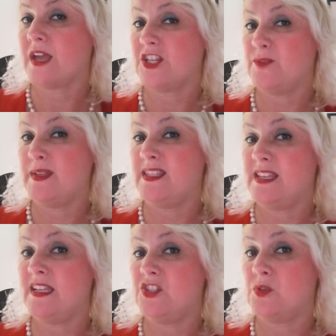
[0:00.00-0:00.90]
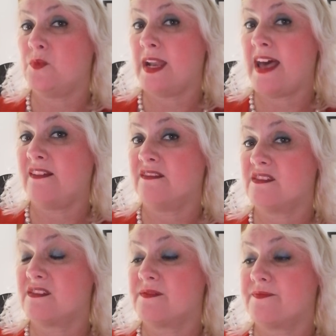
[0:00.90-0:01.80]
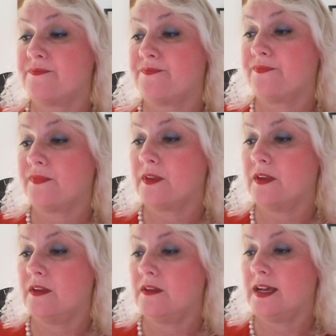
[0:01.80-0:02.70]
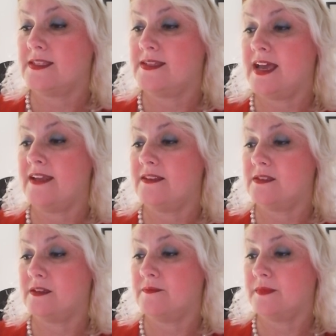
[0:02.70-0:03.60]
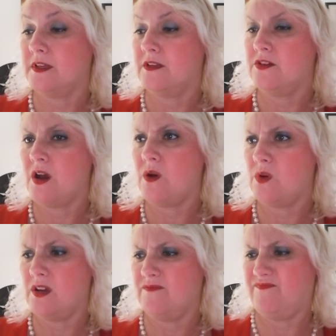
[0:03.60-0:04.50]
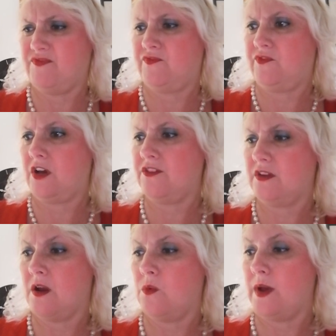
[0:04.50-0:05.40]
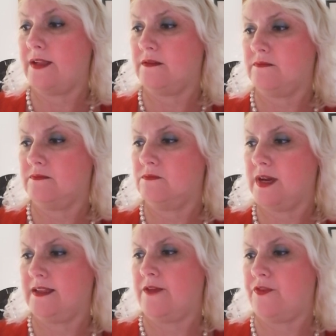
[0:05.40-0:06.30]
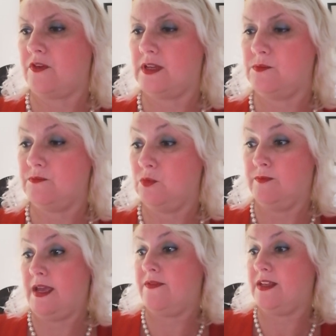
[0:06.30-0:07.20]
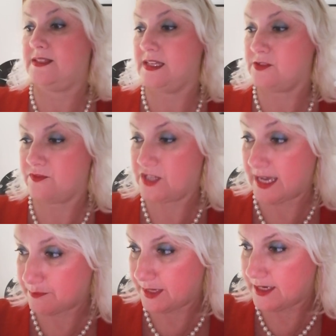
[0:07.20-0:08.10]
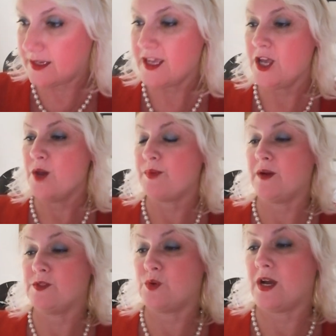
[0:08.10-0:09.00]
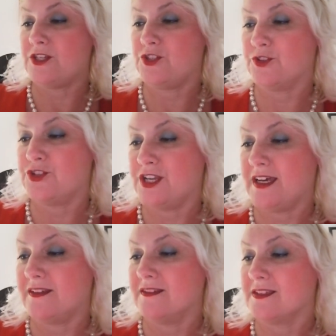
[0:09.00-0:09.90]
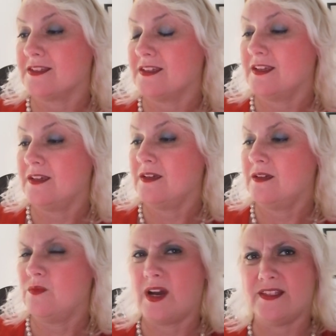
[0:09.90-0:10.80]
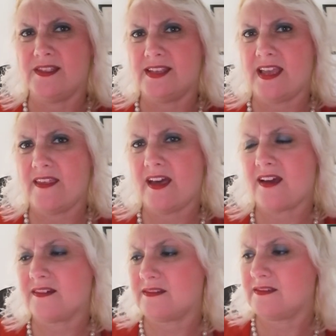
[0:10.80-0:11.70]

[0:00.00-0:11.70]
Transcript: Has she been seeing someone else?" I stared at her. "No, God no. Well, I thought it would make things easier if she had been, but I was quite sure she hadn't." "Why'd you say that?"